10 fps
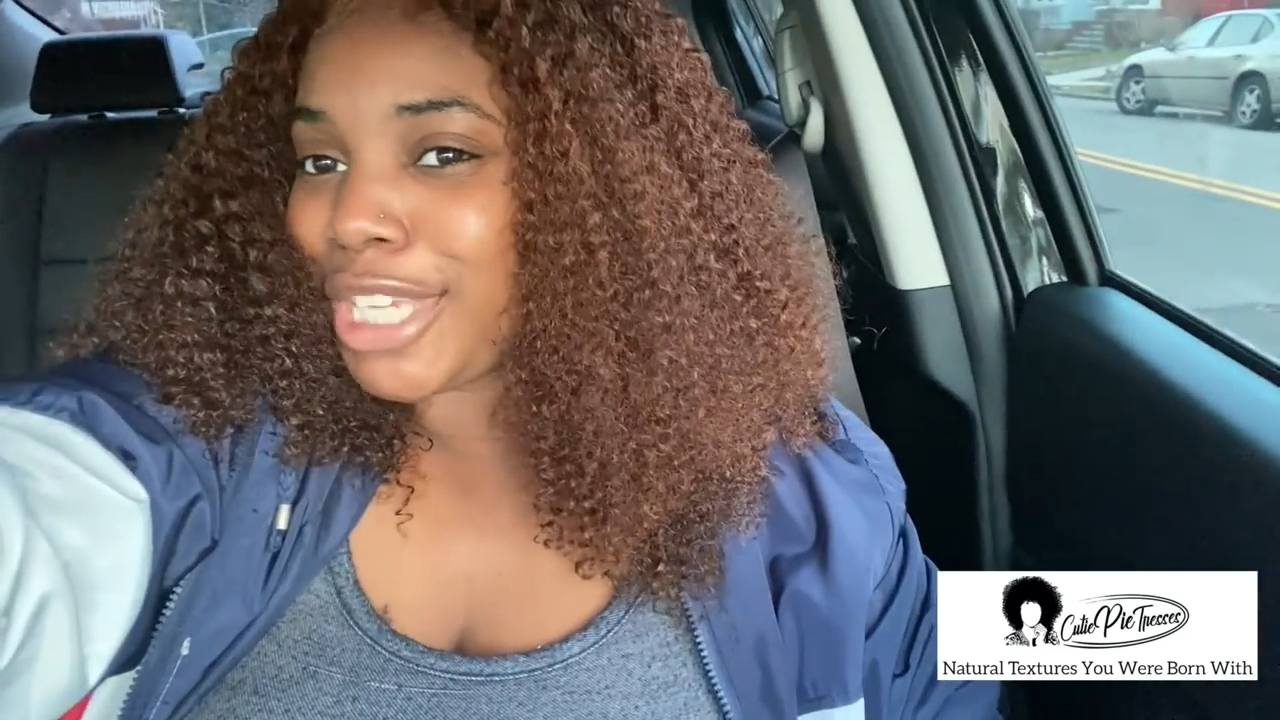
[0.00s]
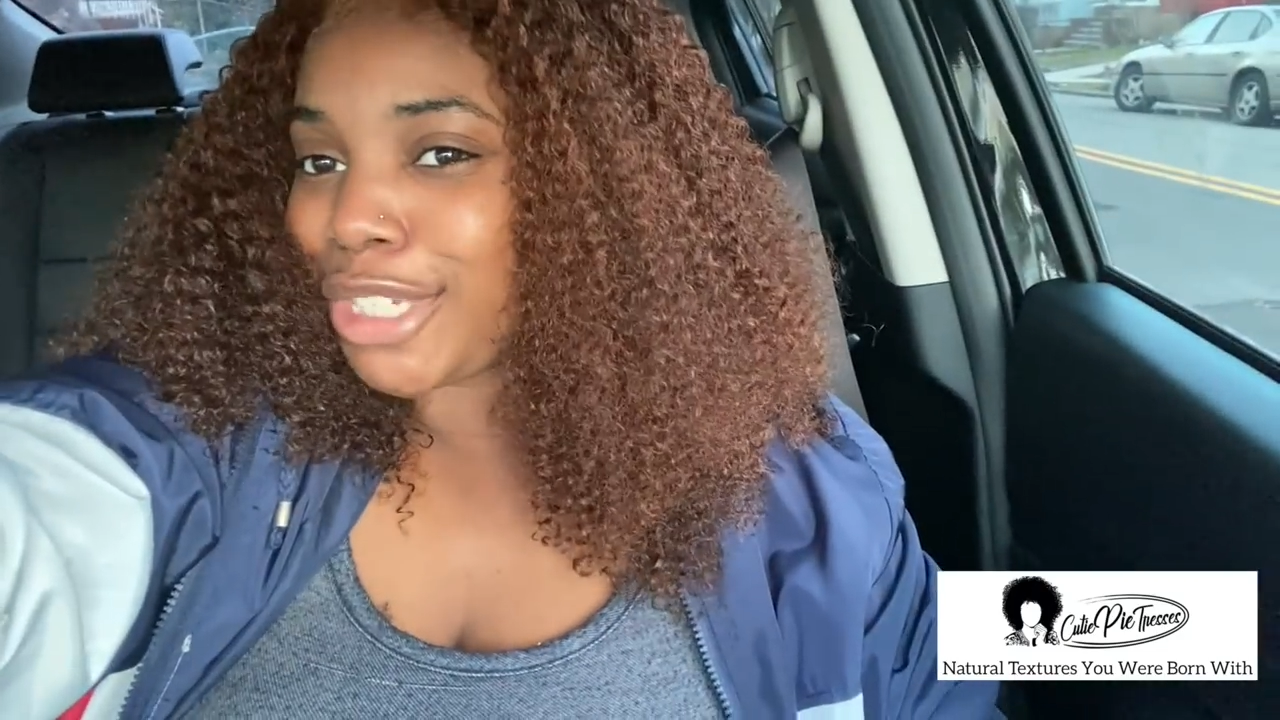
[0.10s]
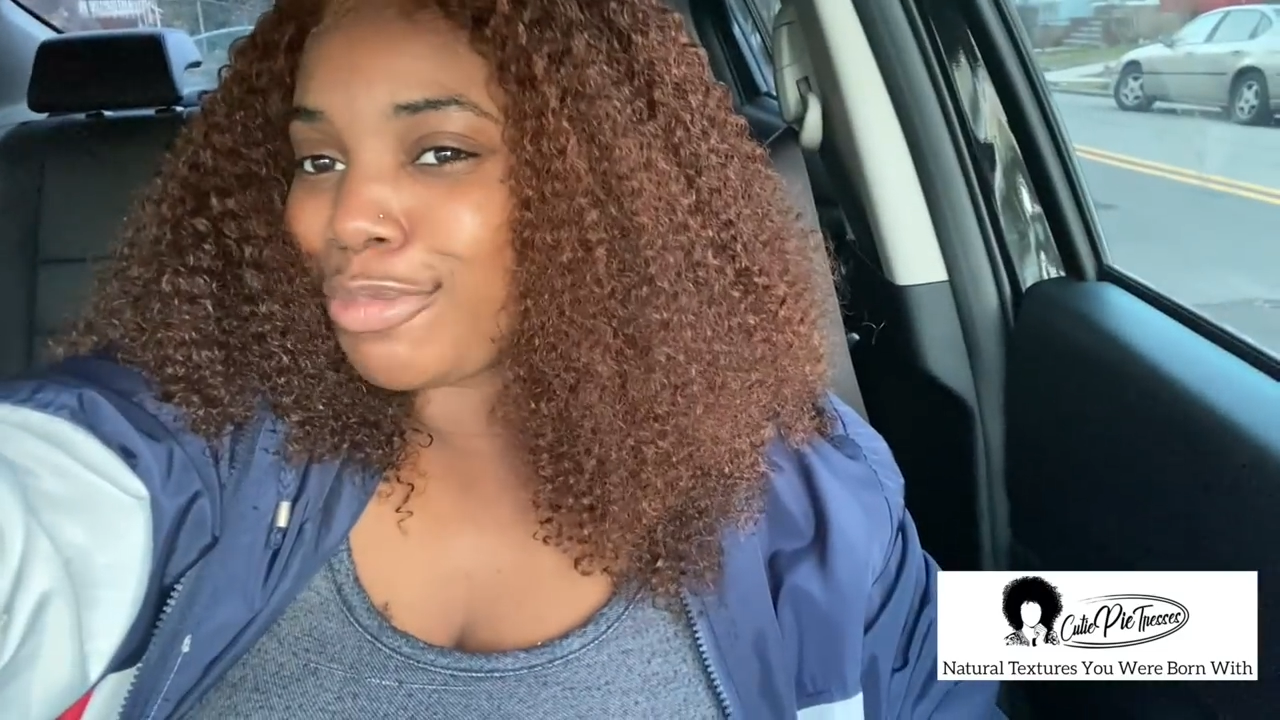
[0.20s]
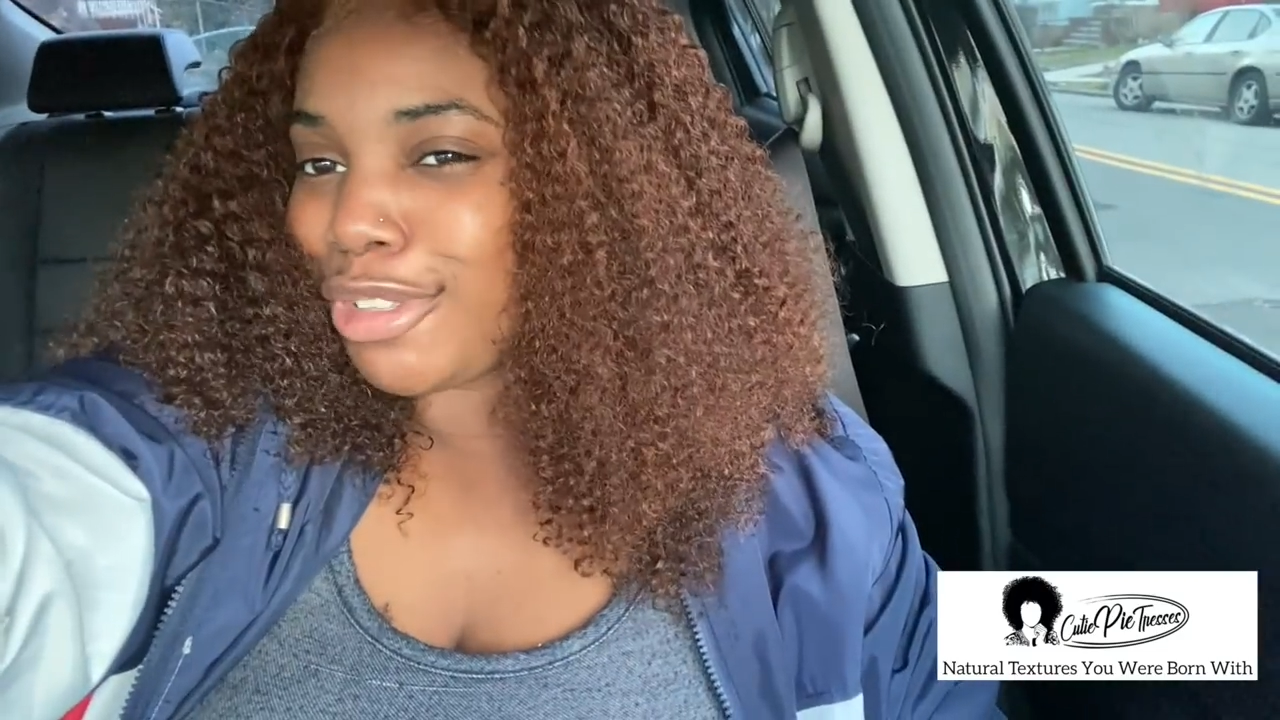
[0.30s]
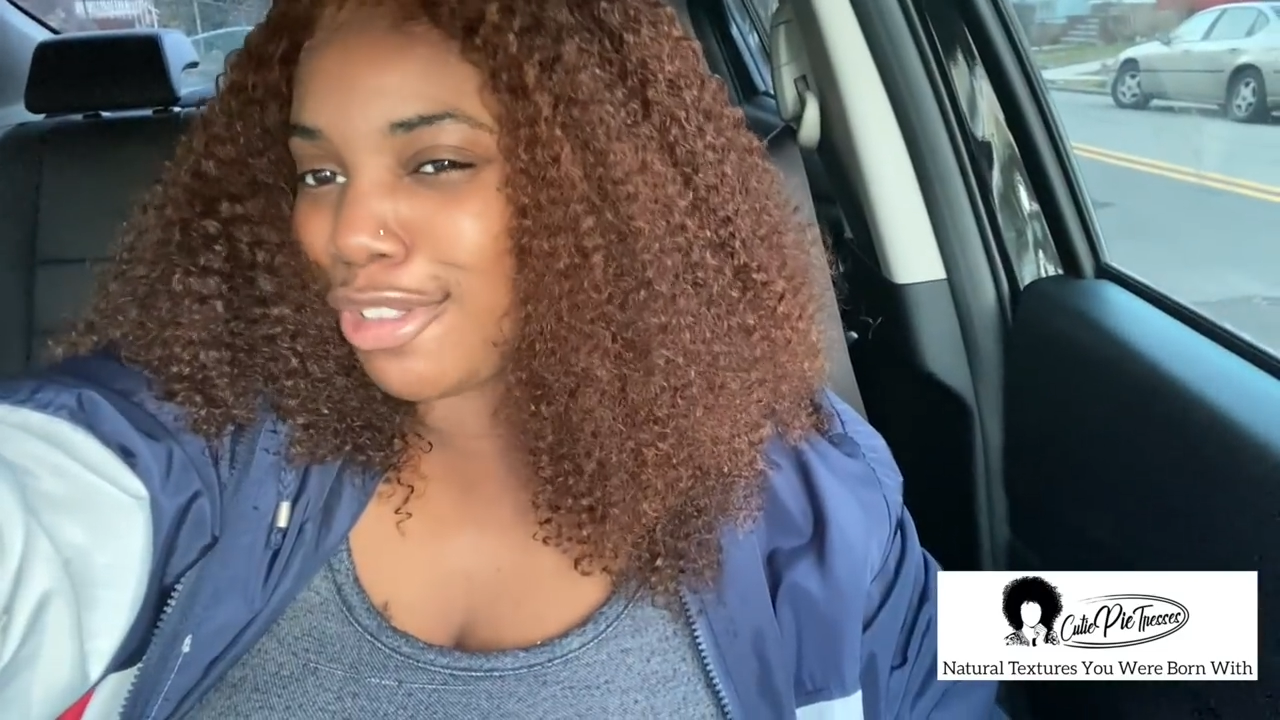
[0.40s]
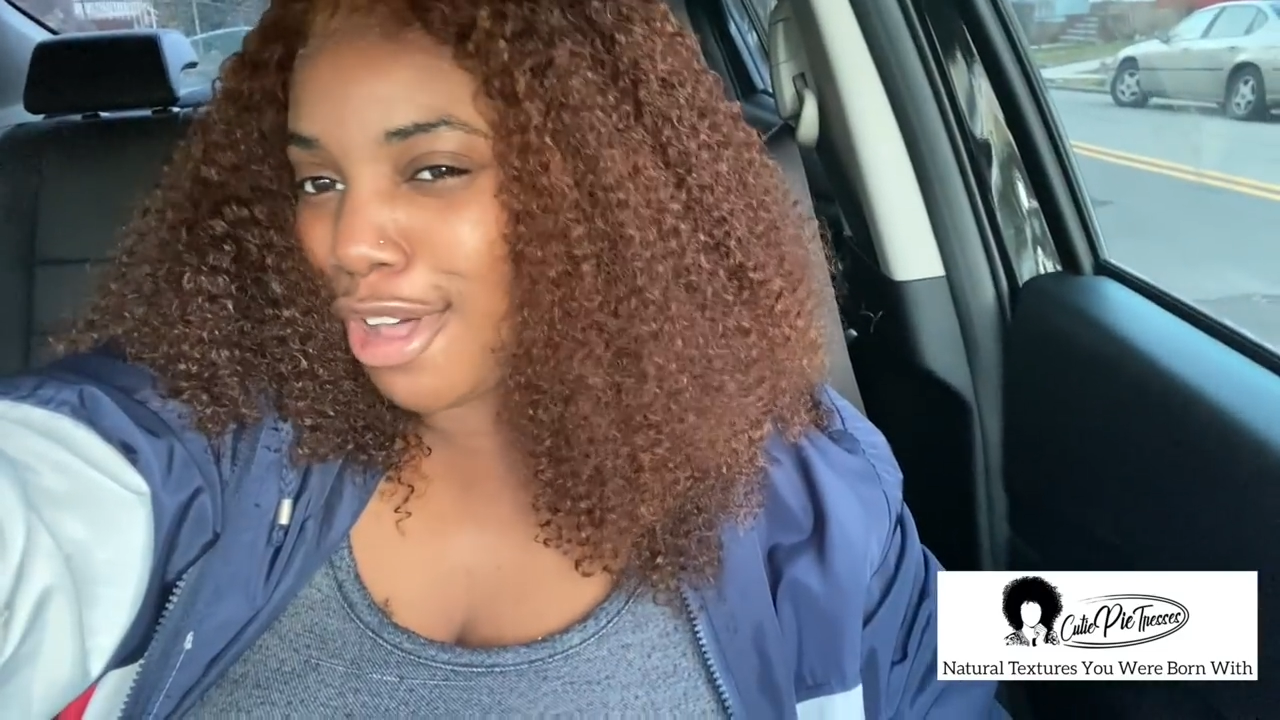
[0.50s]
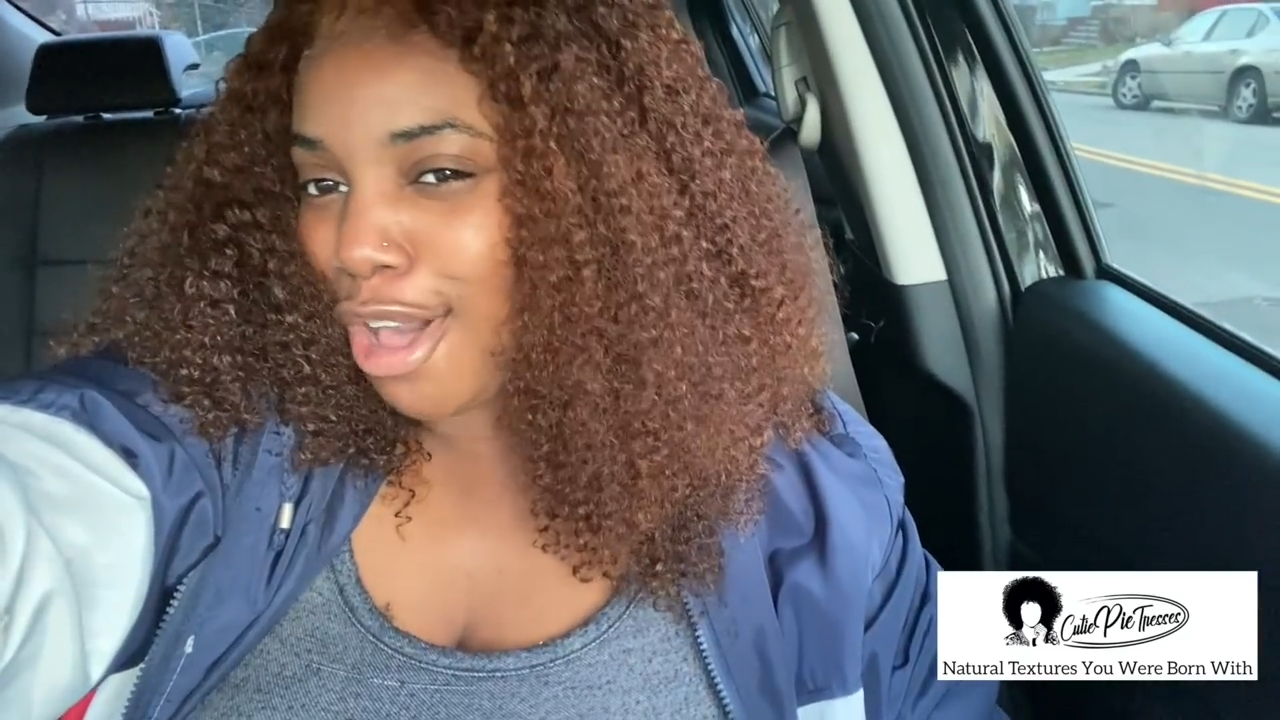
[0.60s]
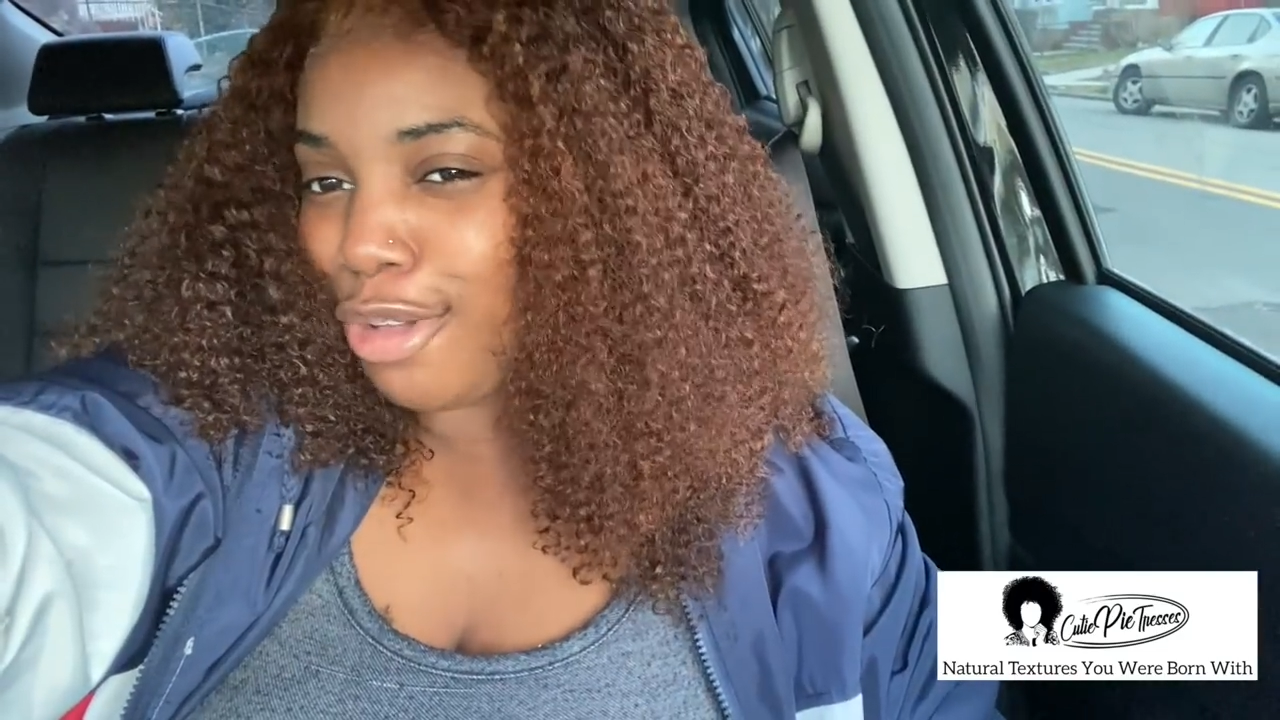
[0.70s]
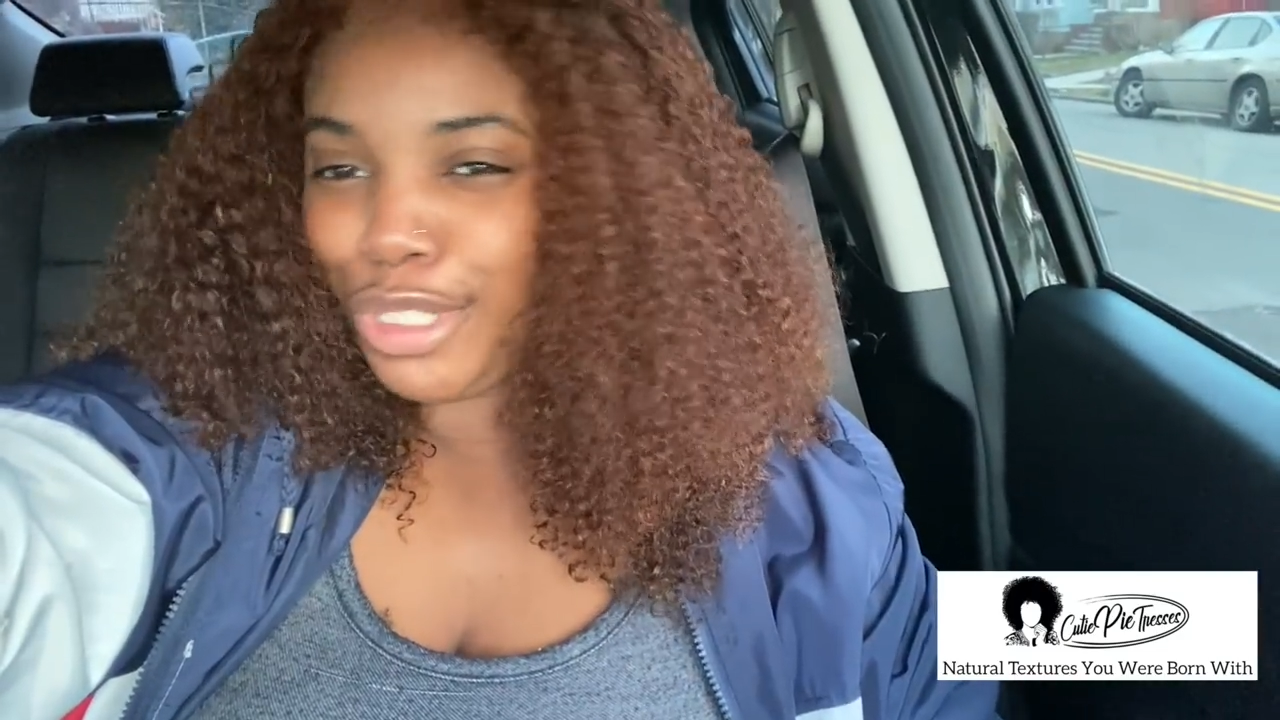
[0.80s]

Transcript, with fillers: section below.